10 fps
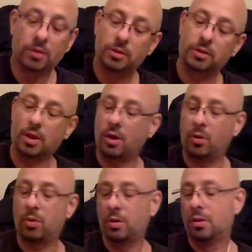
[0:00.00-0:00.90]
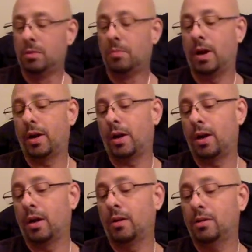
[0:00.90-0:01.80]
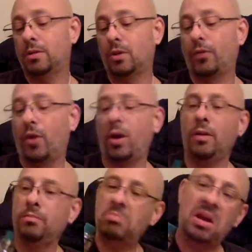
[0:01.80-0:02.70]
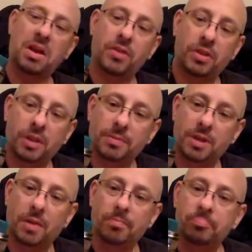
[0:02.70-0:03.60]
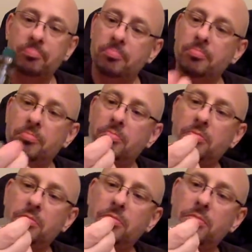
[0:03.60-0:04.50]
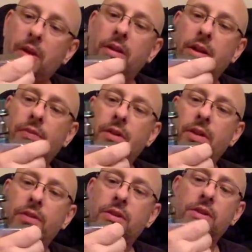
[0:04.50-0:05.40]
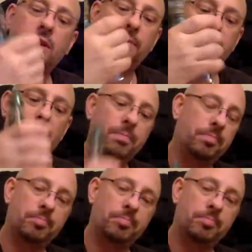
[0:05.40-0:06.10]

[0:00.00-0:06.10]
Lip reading: So, but so far, I give it a thumbs up. I definitely give this a thumbs up.